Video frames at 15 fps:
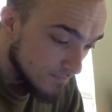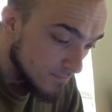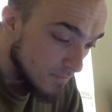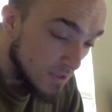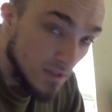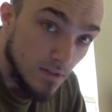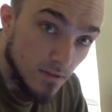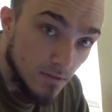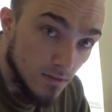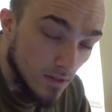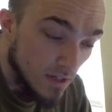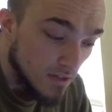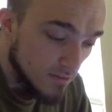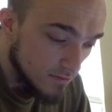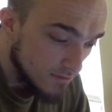making
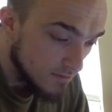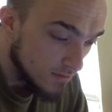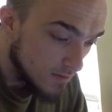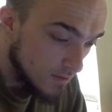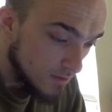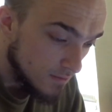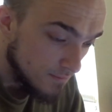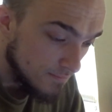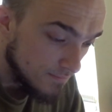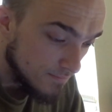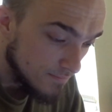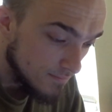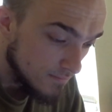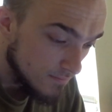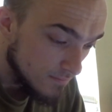life,
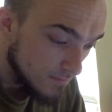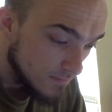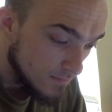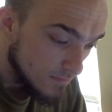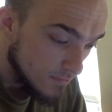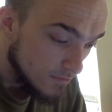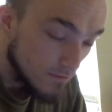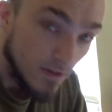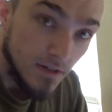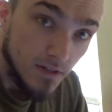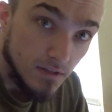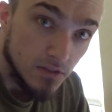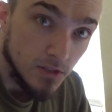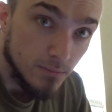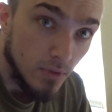
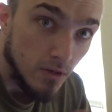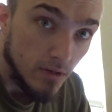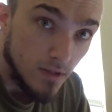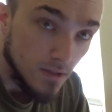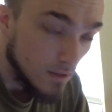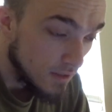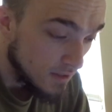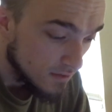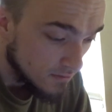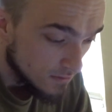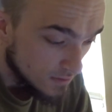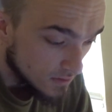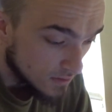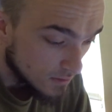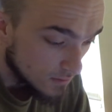finding spark in life,
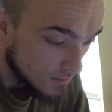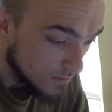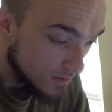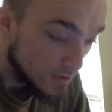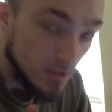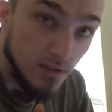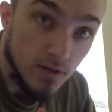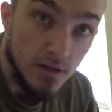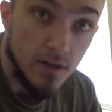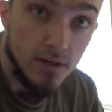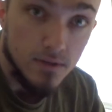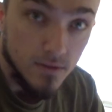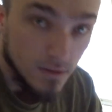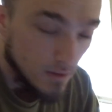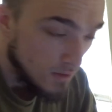so I just thought
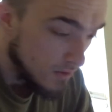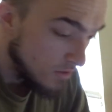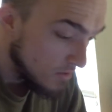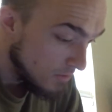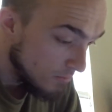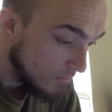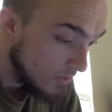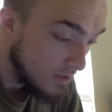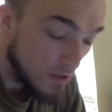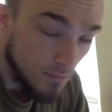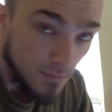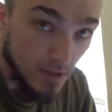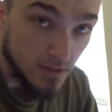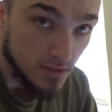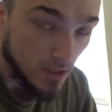I'd bring up
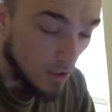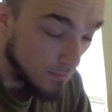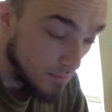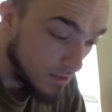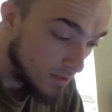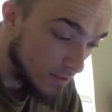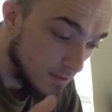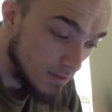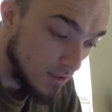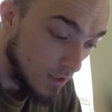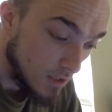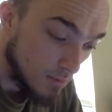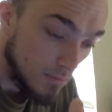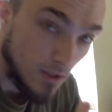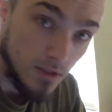that topic and
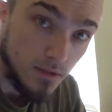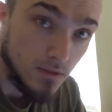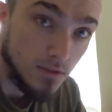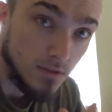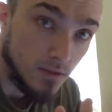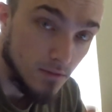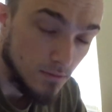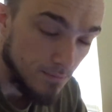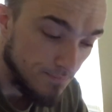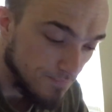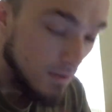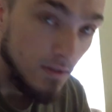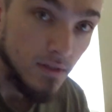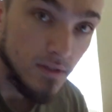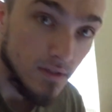talk about it. So
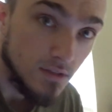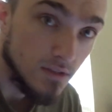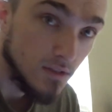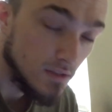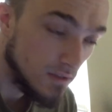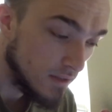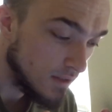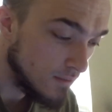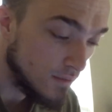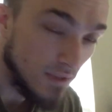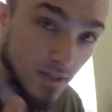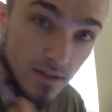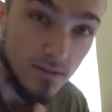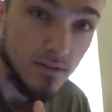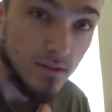it's just like with
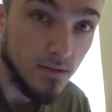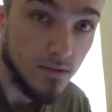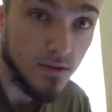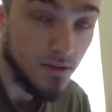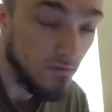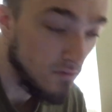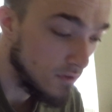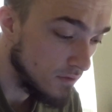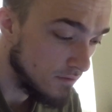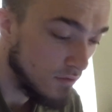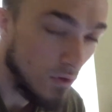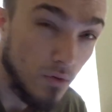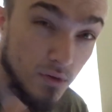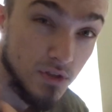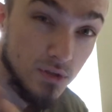anything in life though, if
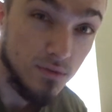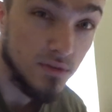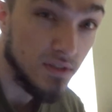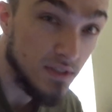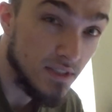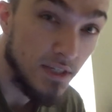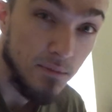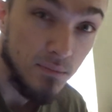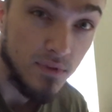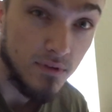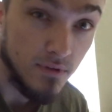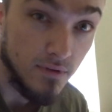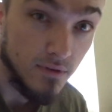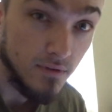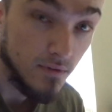you're always doing the same
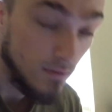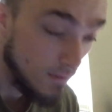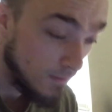thing